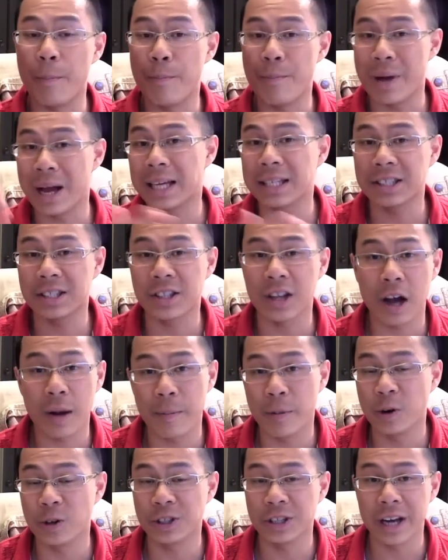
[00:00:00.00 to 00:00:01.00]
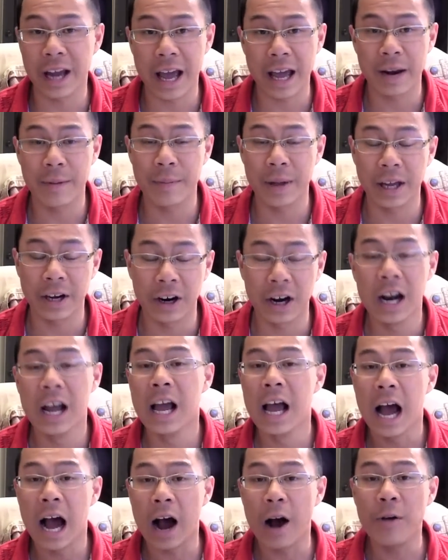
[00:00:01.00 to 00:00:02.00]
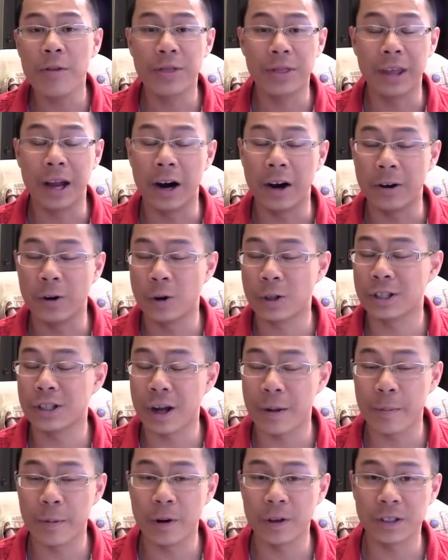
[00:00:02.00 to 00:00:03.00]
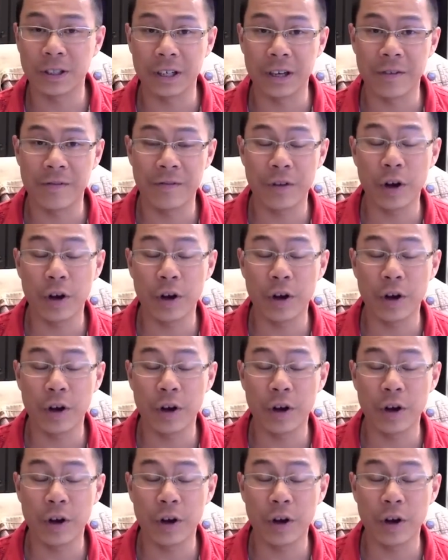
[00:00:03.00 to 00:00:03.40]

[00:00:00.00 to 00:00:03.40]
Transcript: best stop motion animator out there, or stop motion